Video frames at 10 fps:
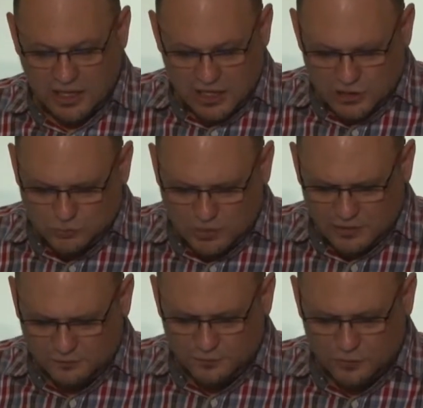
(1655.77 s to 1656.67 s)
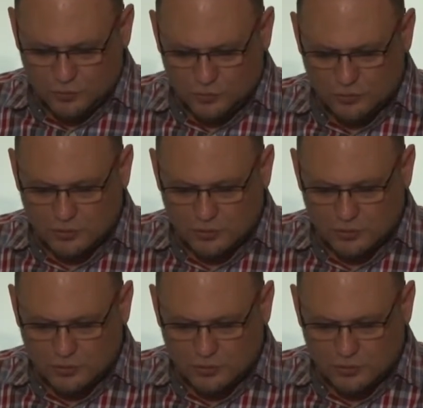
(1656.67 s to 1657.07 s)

each one of you